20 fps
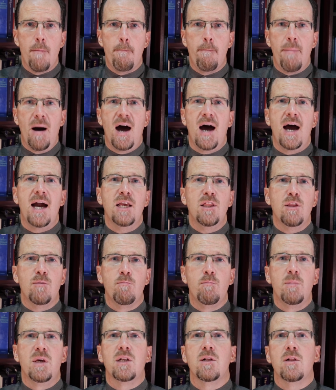by the
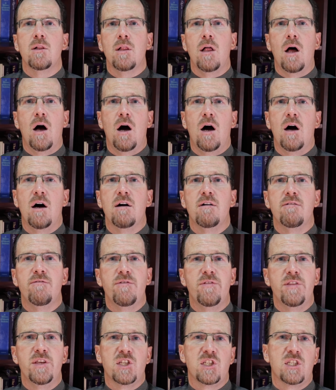middle
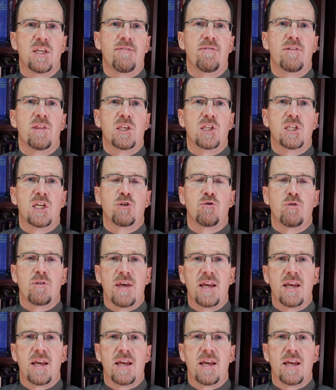of the 7th century.